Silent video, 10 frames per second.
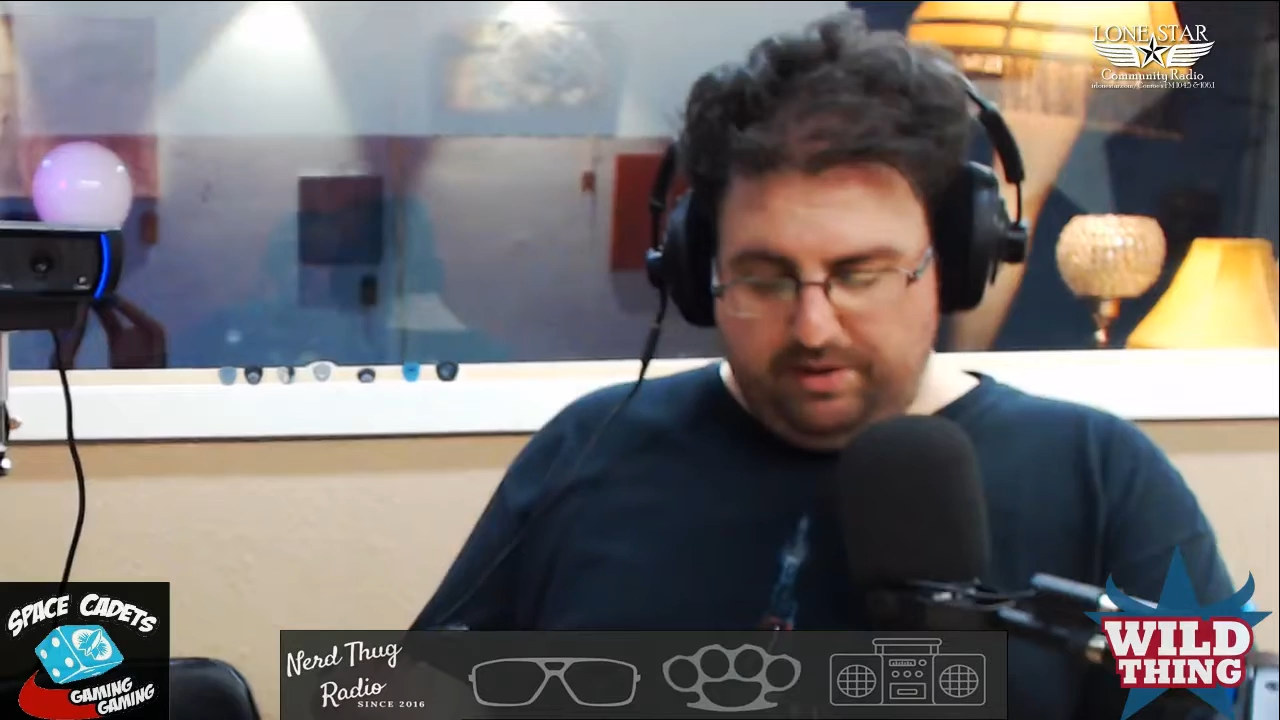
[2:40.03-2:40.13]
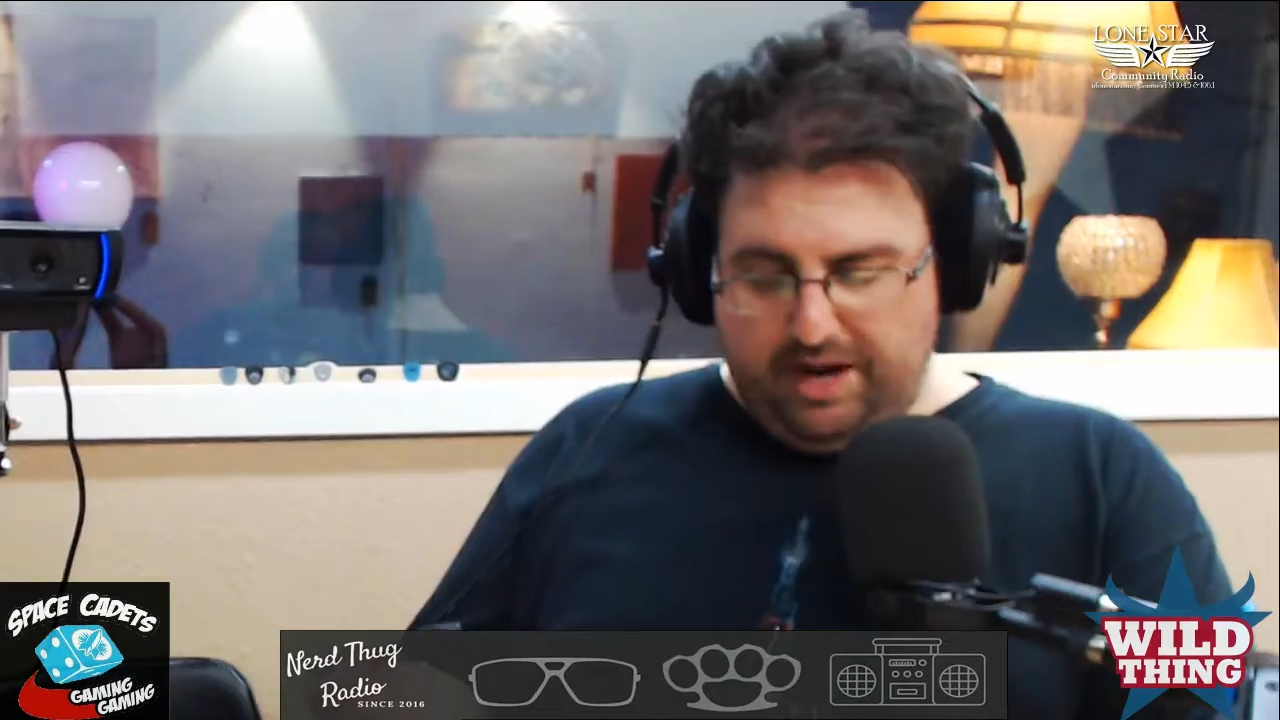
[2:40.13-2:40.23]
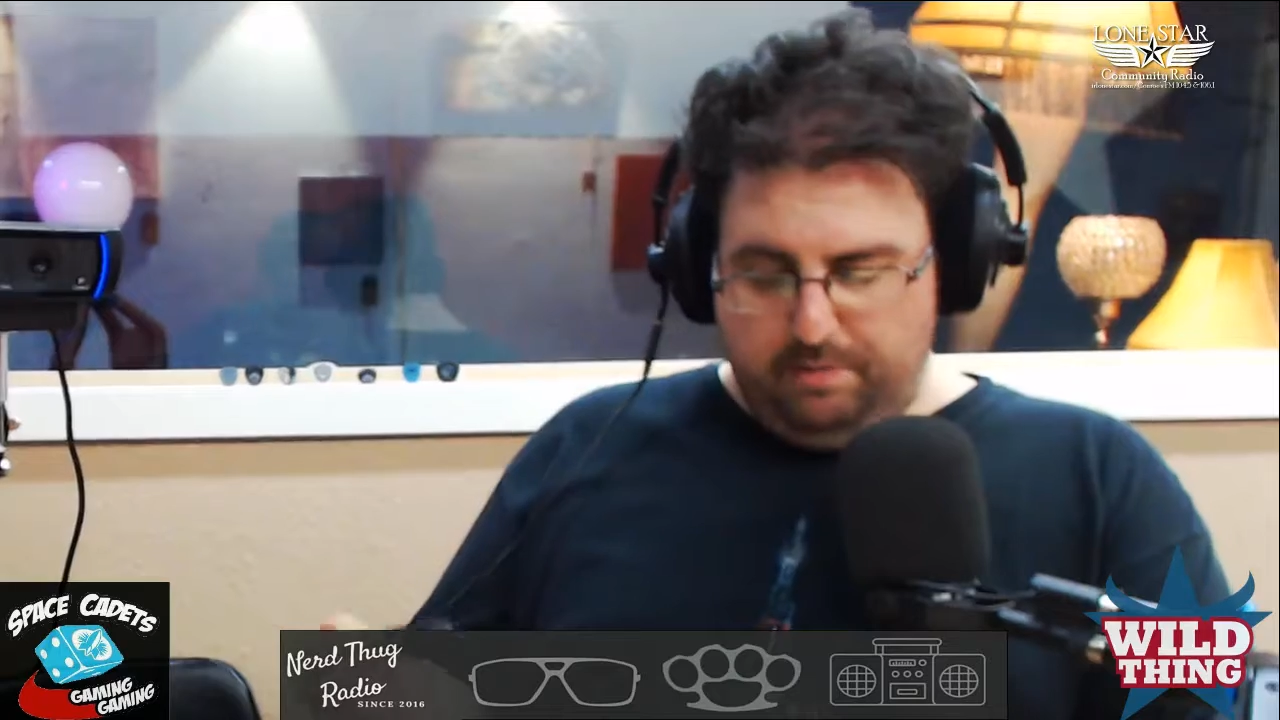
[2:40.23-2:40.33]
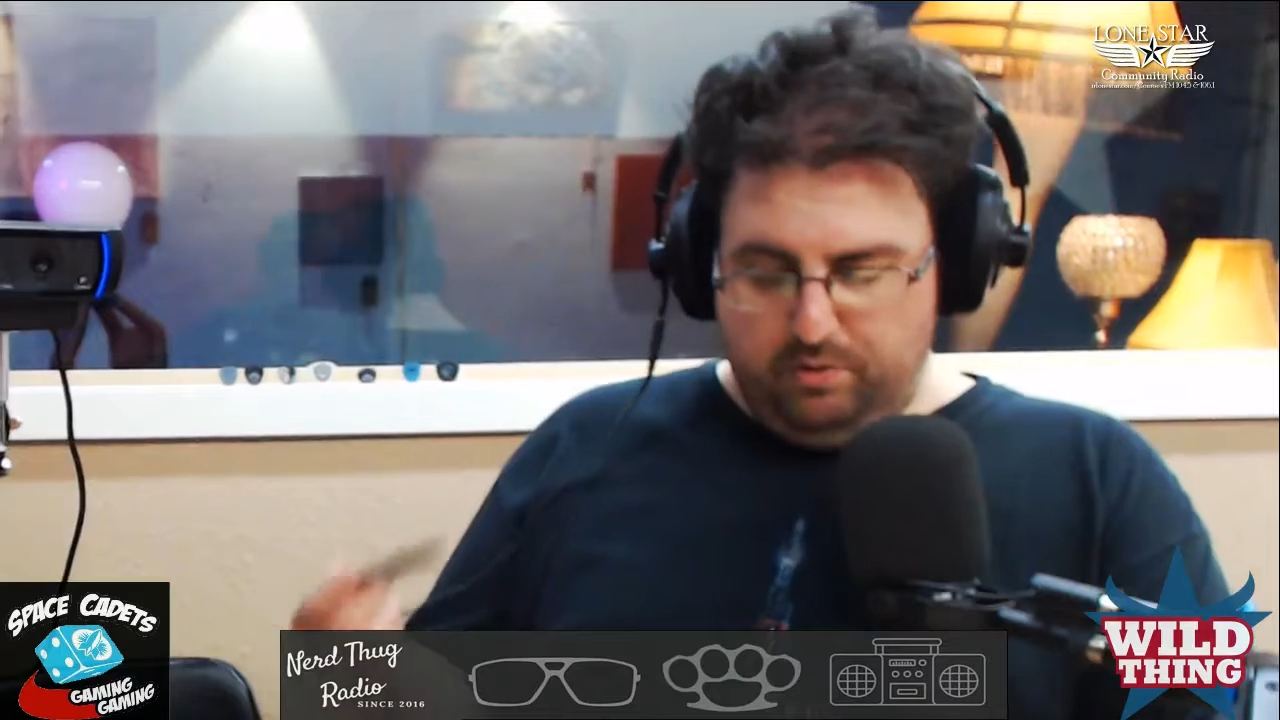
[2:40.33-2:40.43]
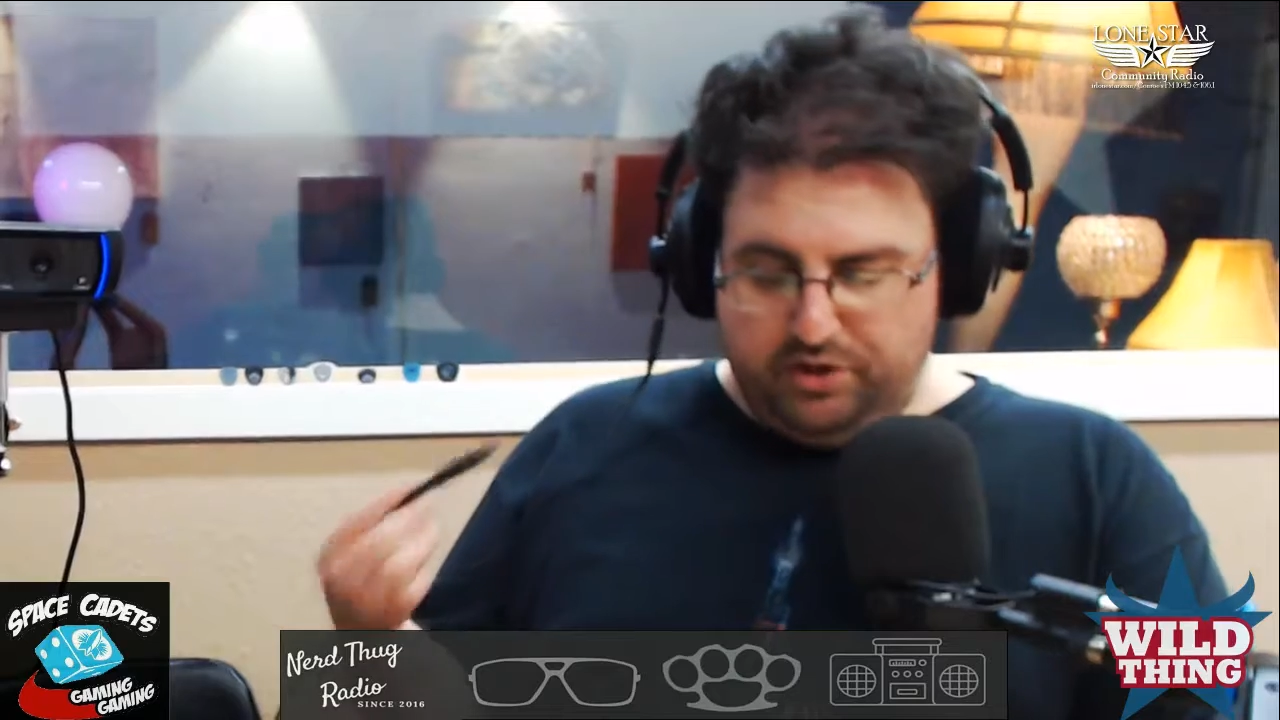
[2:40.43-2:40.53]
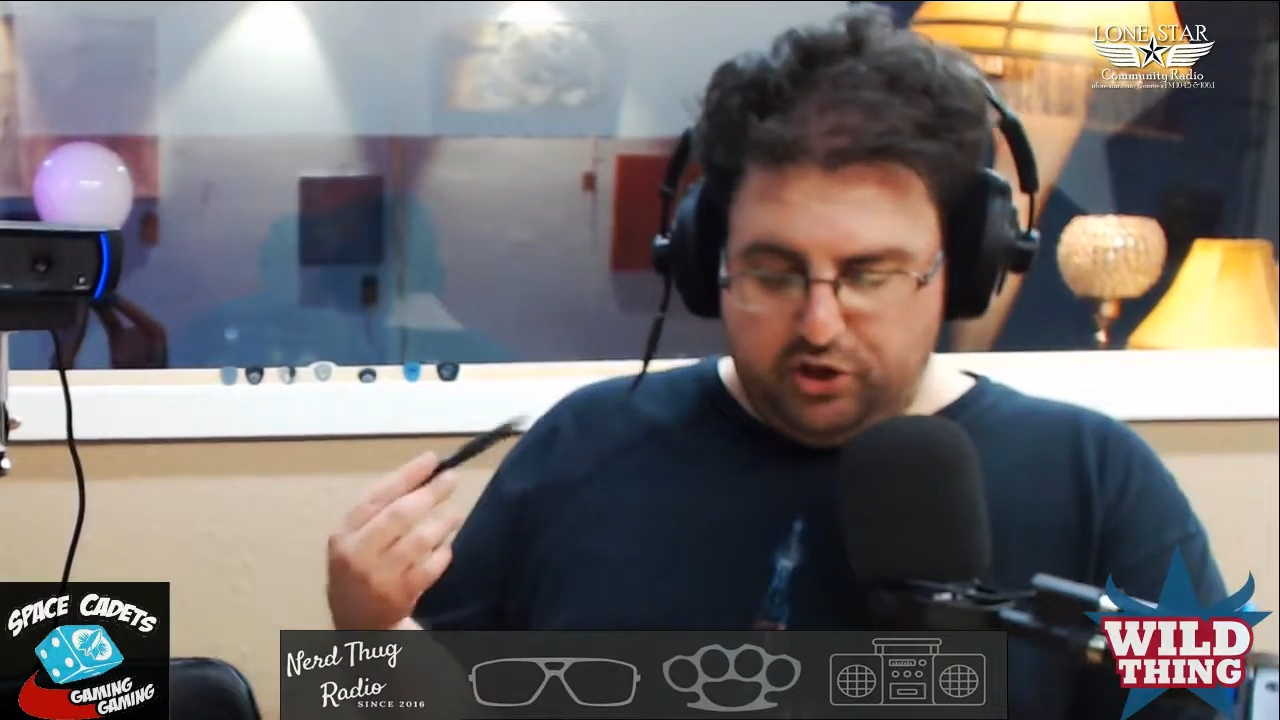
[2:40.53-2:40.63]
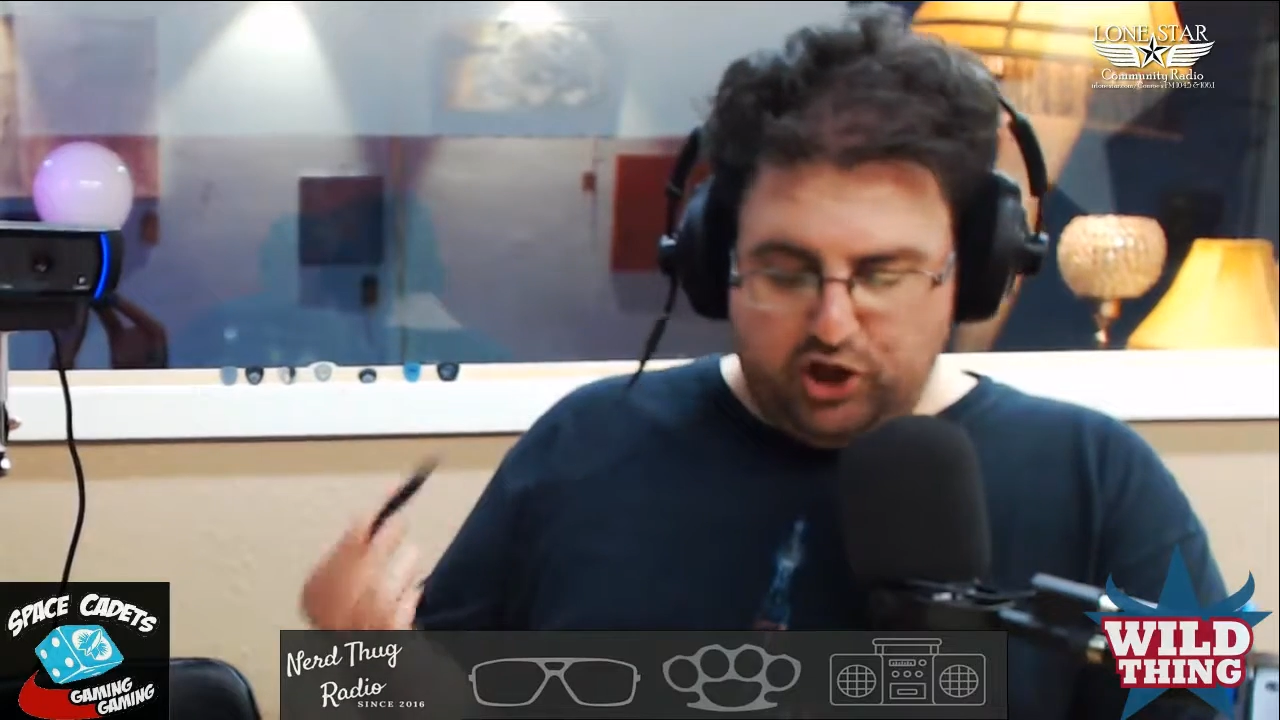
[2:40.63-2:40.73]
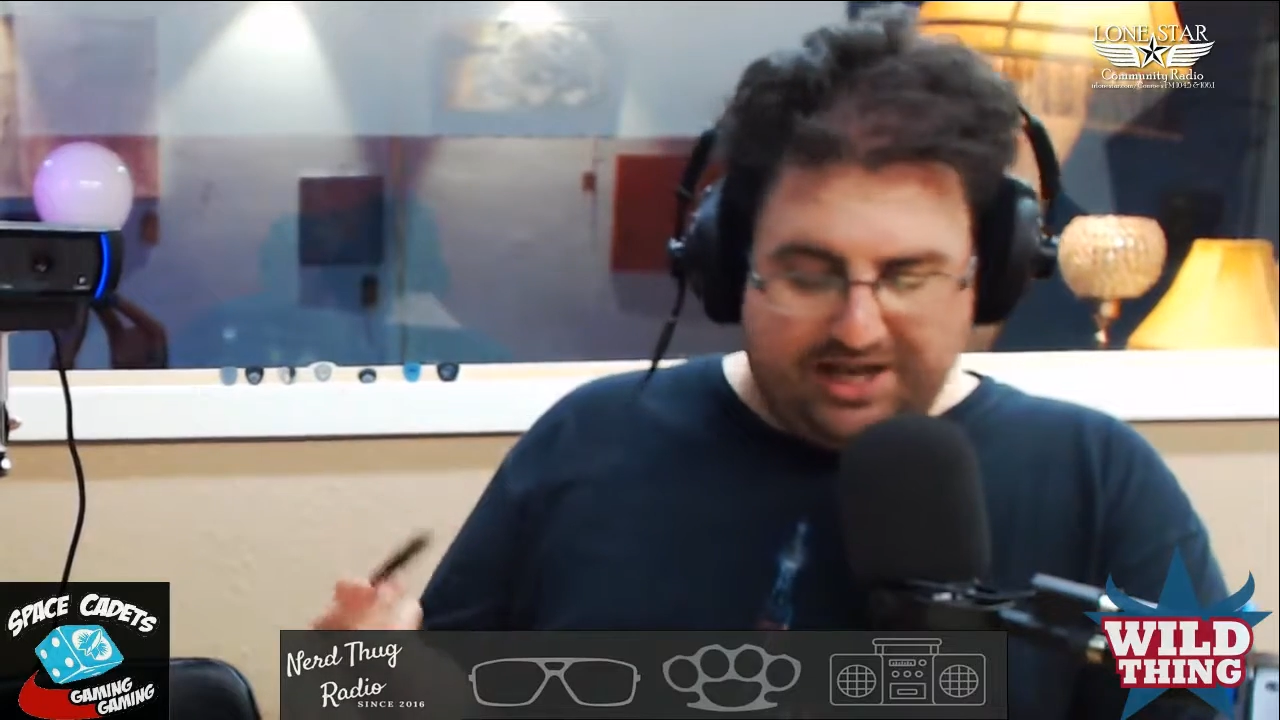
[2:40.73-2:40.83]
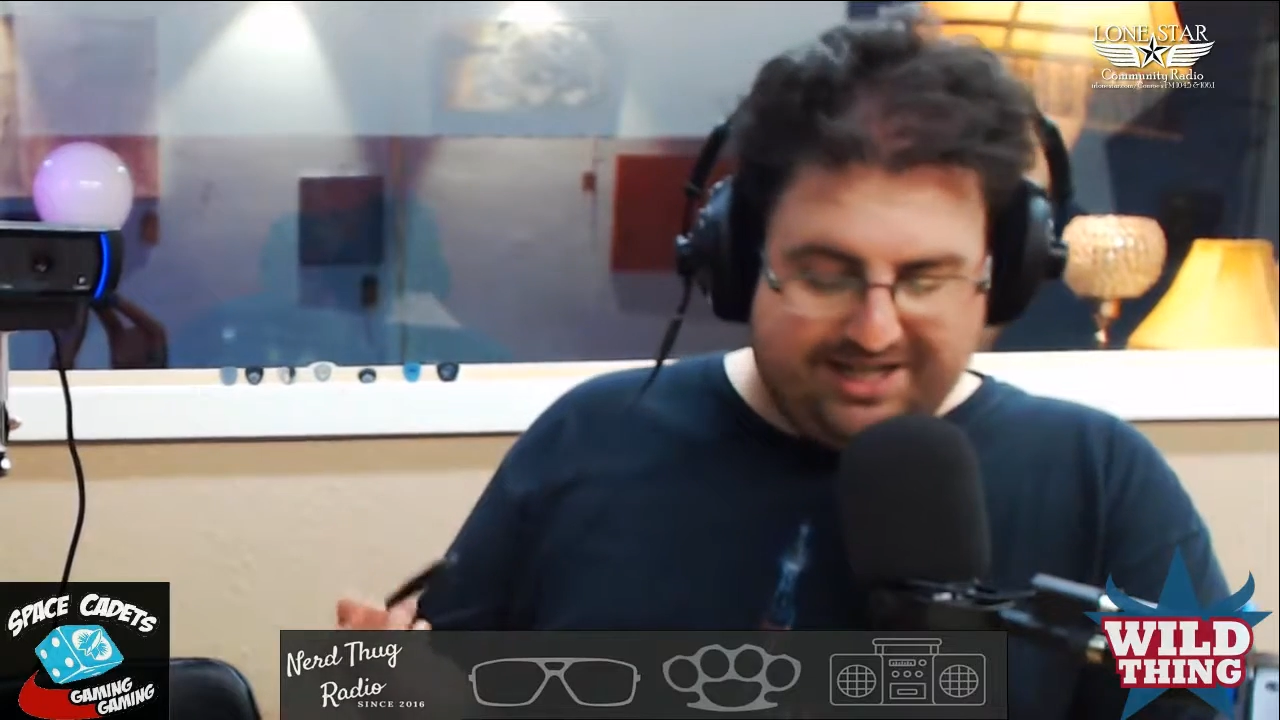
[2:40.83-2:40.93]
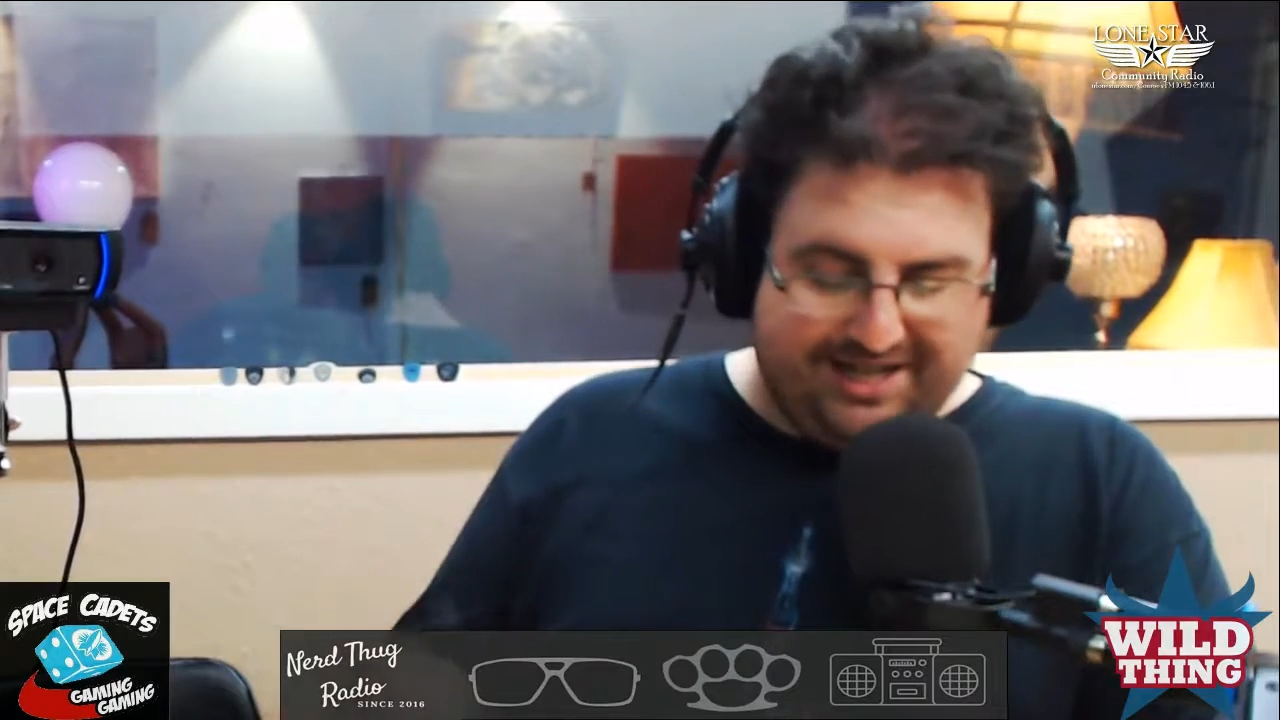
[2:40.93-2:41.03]
what happened was on
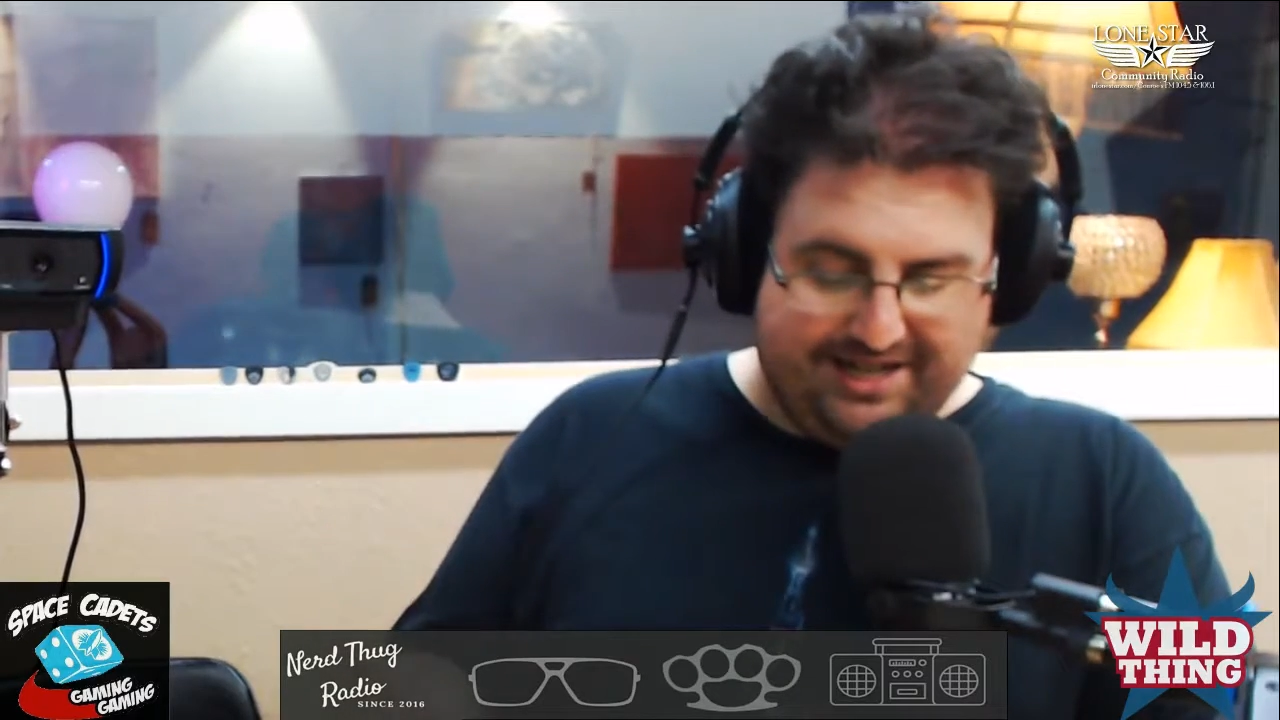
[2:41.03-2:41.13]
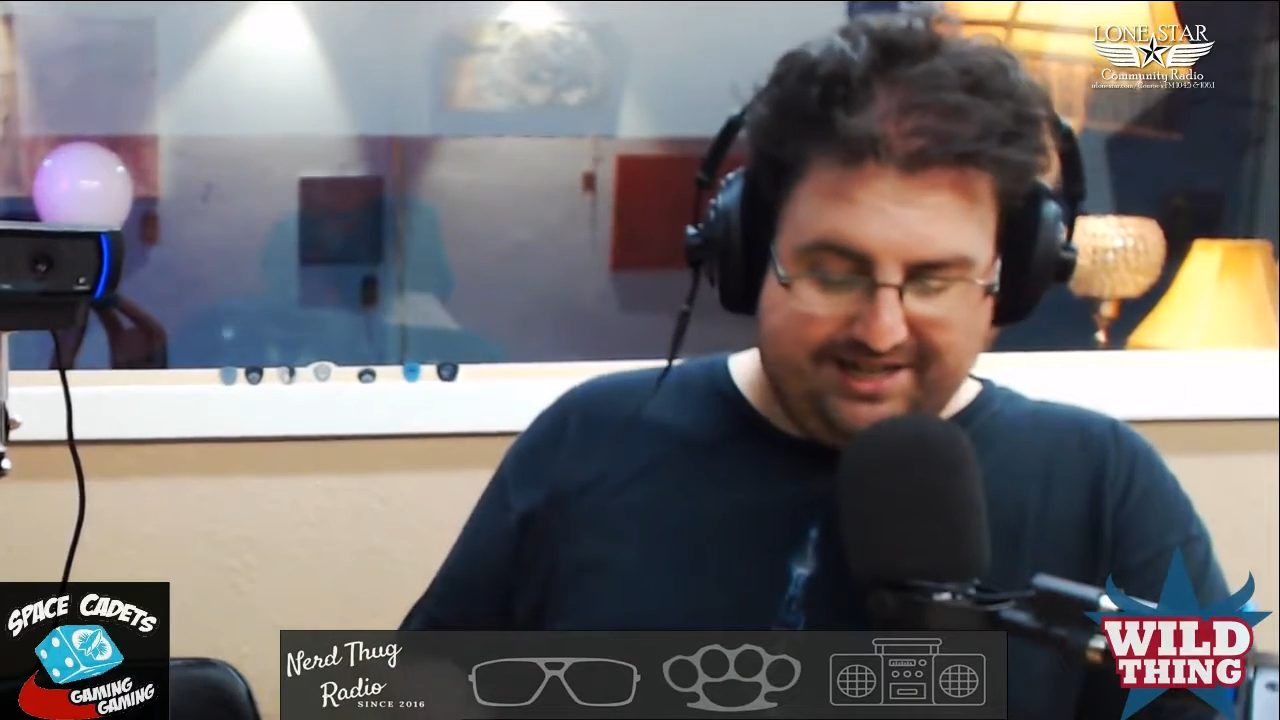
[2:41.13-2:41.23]
July 2nd,